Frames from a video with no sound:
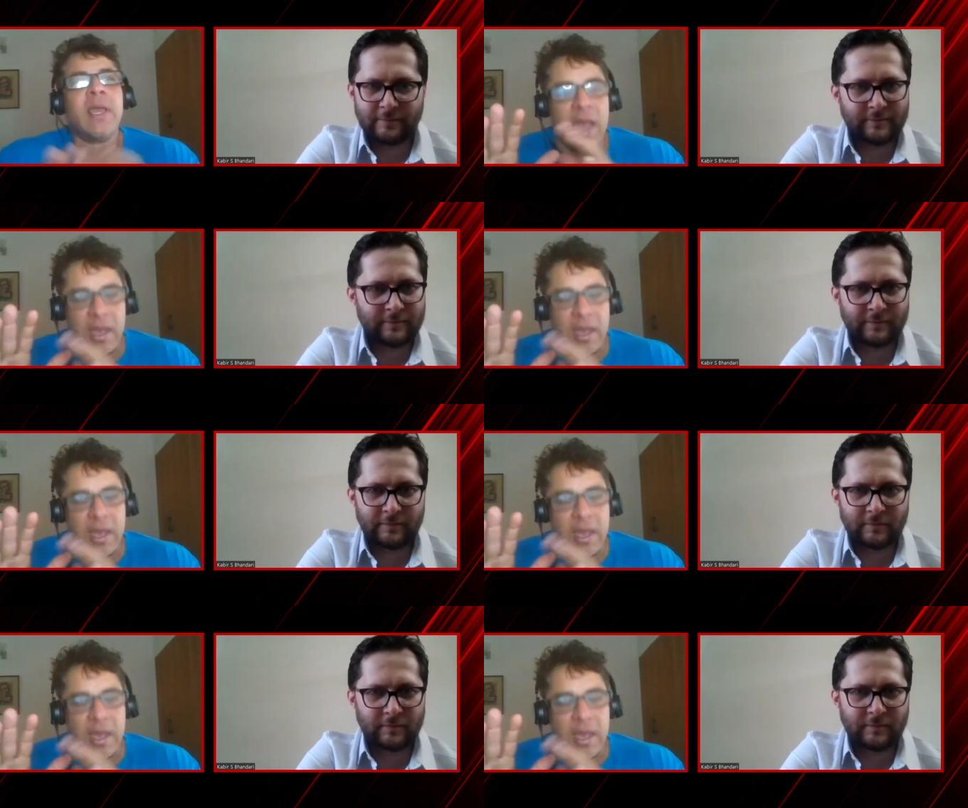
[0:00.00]
Speaker 1: Having
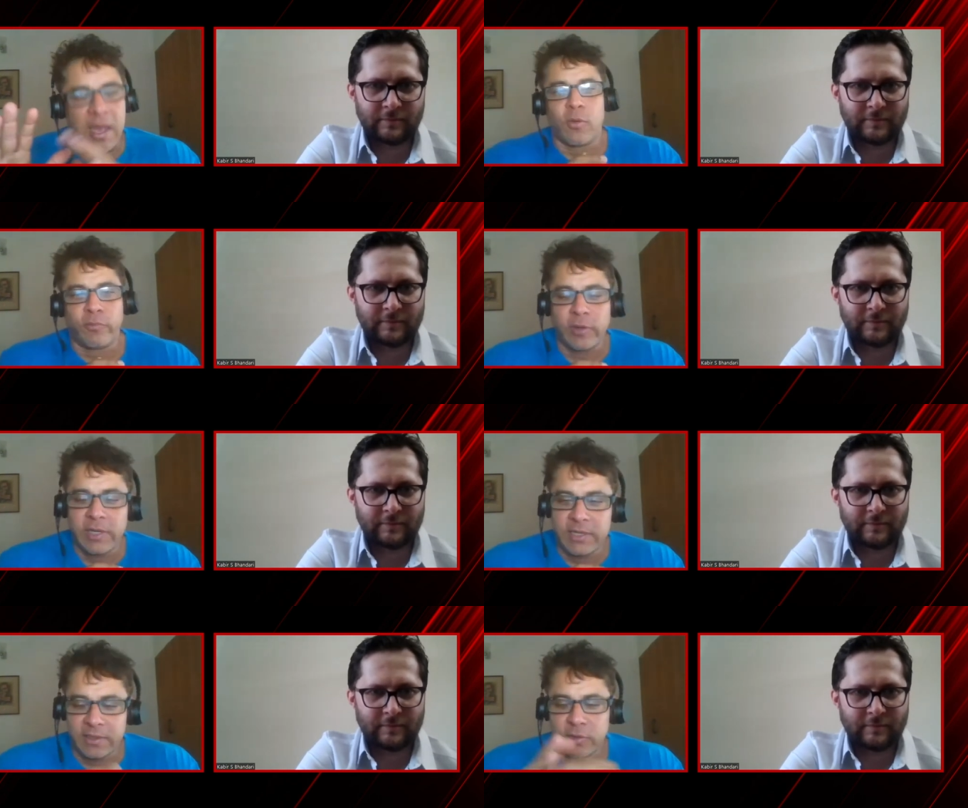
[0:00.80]
said that,
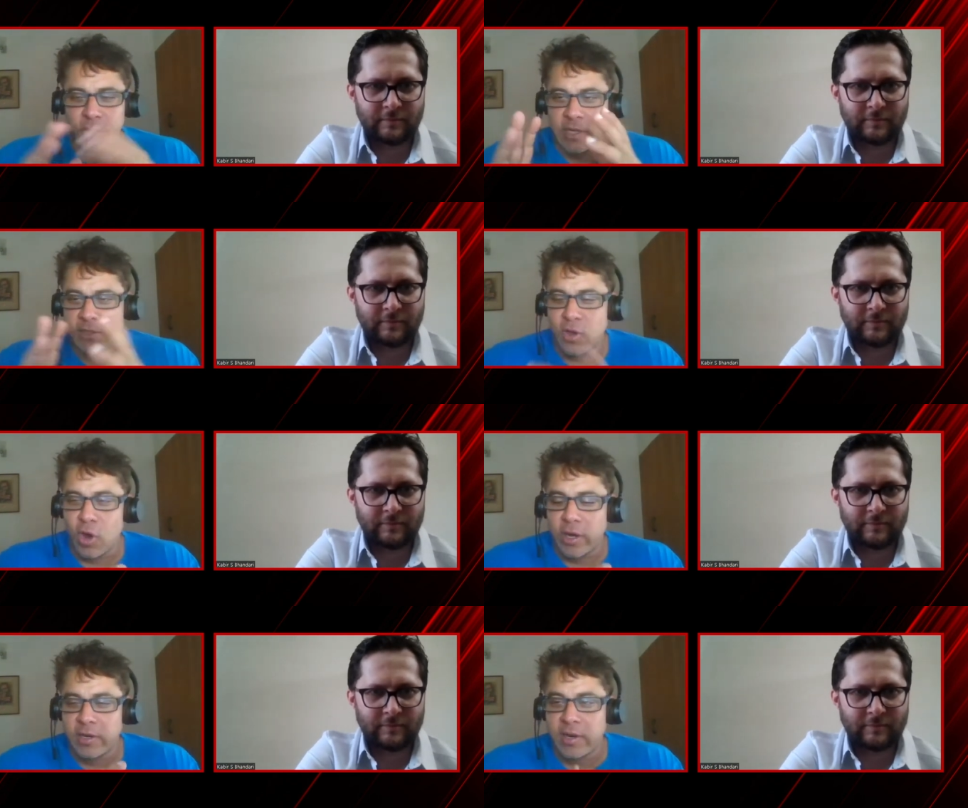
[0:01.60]
hopefully, you know, that's
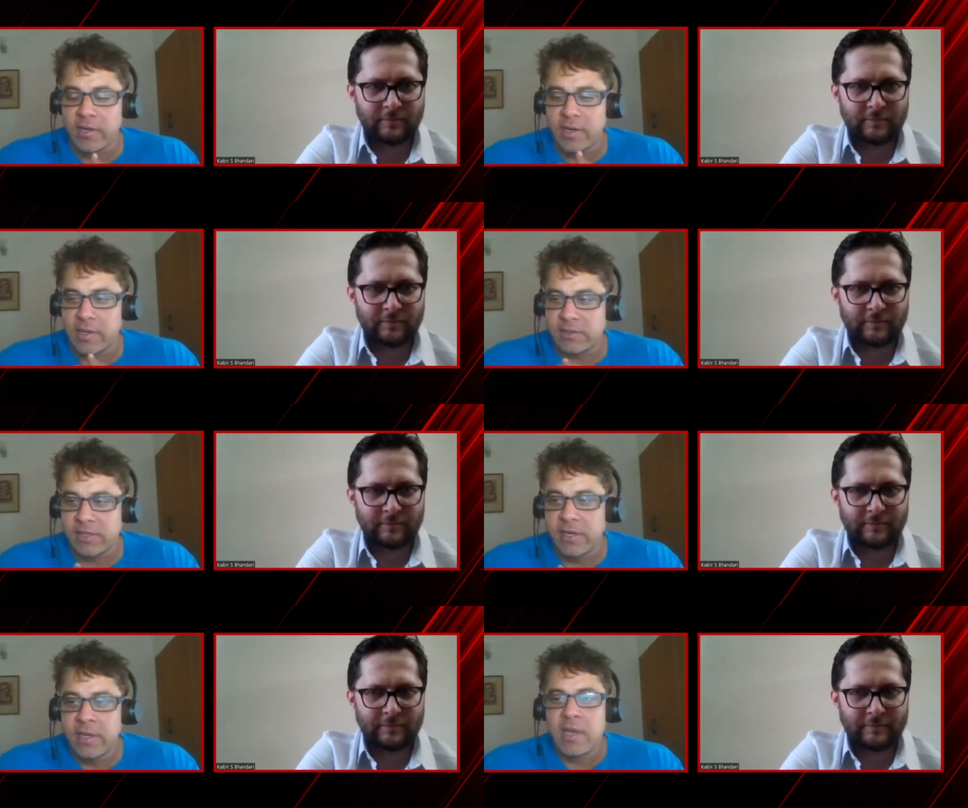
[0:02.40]
gone and done and dusted.